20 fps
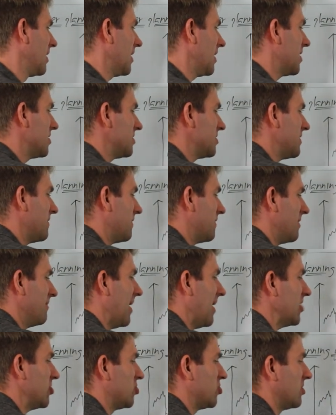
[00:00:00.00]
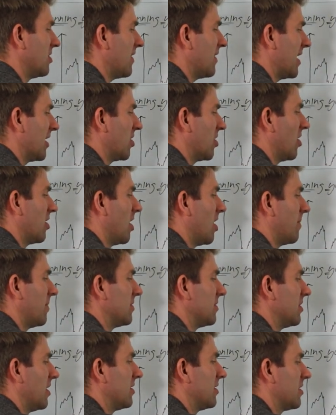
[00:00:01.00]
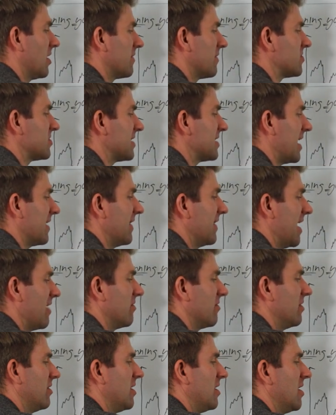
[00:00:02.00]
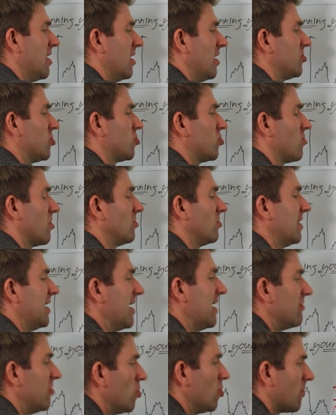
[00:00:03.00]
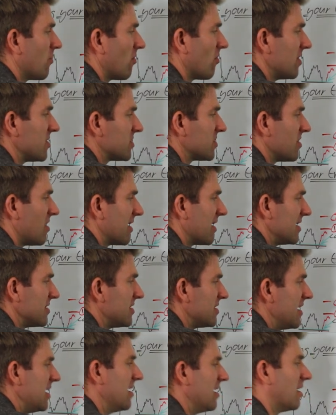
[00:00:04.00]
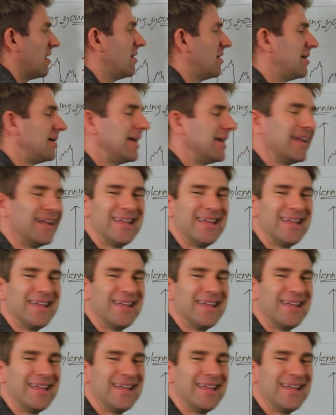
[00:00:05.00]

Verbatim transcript: Because if imagine if that had gone up and, and kind of sat there and, and struggled here, and your price target's here,